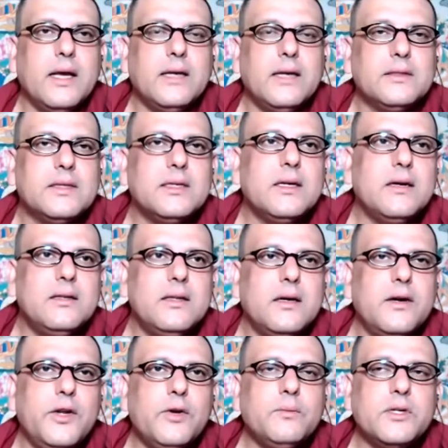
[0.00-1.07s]
And there are
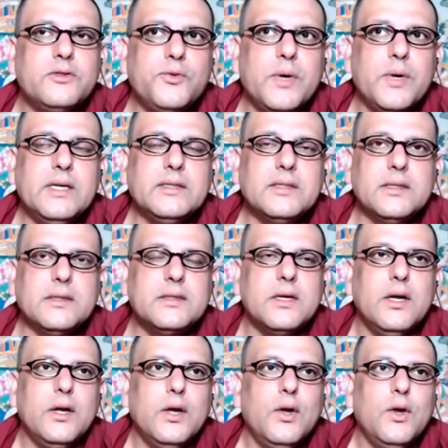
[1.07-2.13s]
numerous reasons
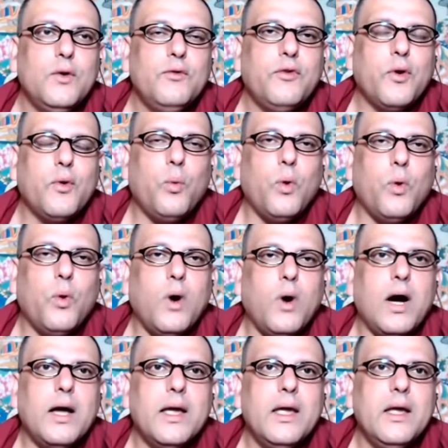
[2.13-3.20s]
for why
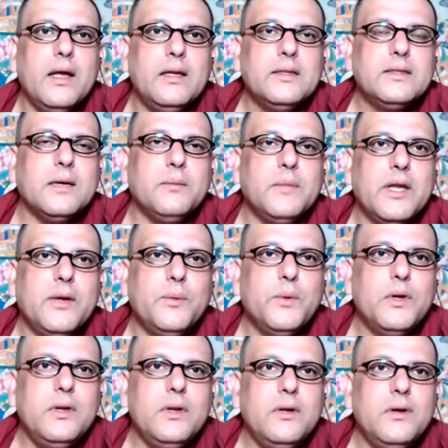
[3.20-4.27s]
somebody would
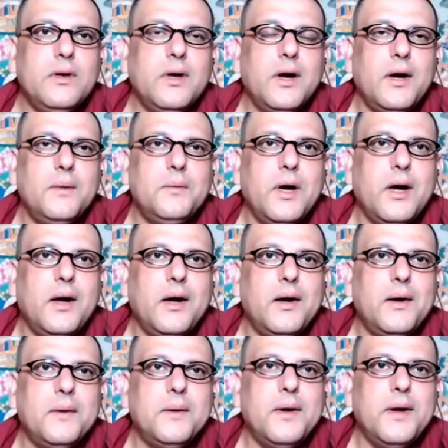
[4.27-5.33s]

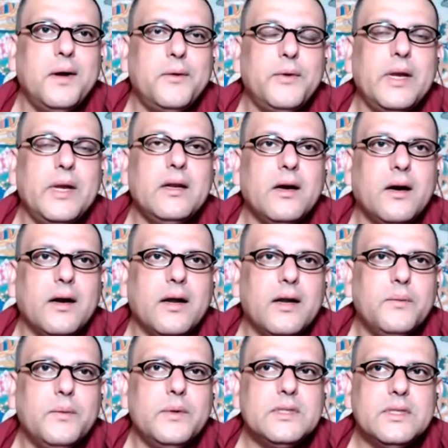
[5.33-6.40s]
reincarnate,
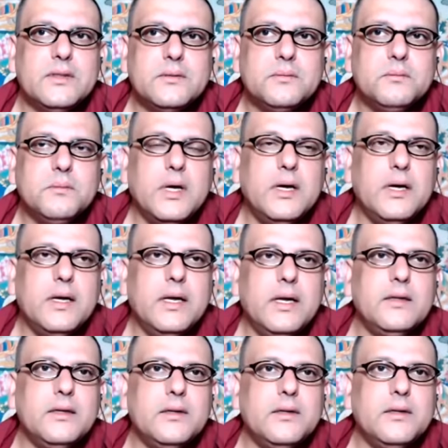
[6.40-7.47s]
which is either
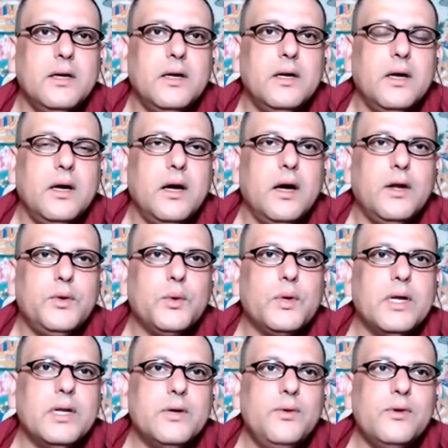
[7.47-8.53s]
to
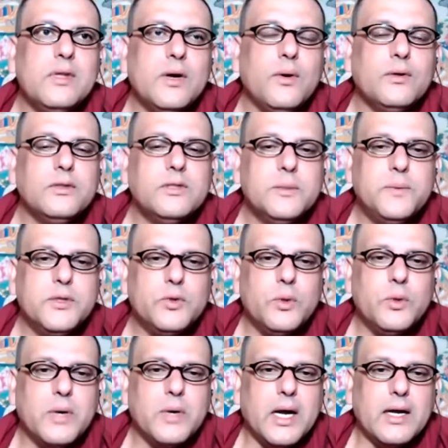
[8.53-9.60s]
continue their own spiritual
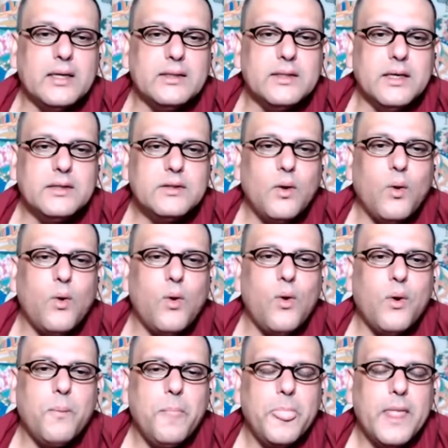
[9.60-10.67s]
practices or
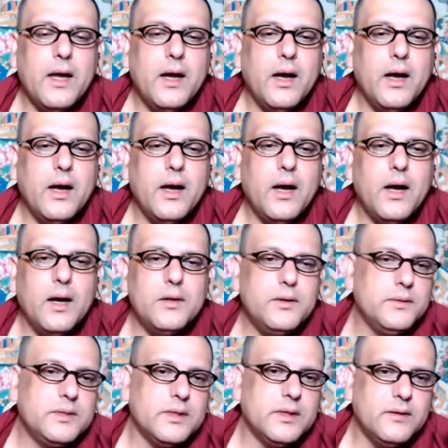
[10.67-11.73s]
to
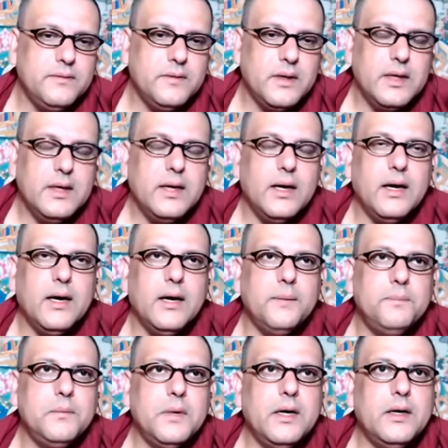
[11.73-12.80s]
serve
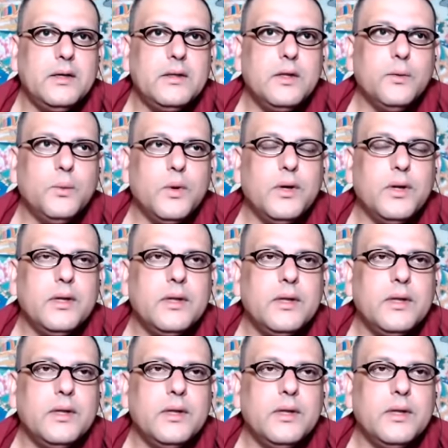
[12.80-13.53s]
the world